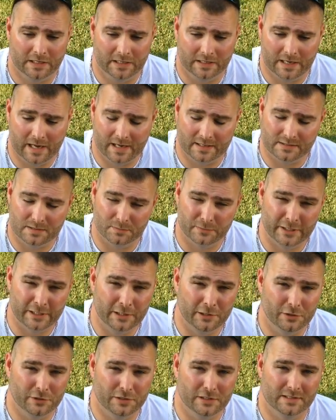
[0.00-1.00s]
And guys, I'm
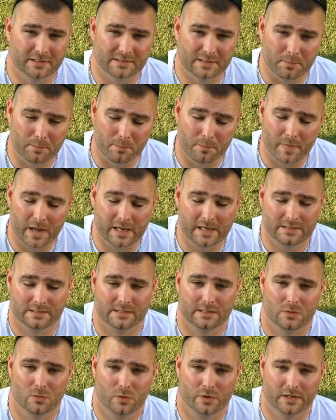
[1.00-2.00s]
telling you, it's
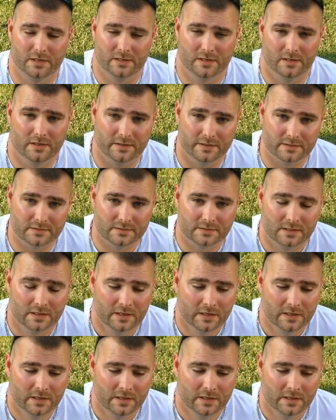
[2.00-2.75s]
amazing what he does.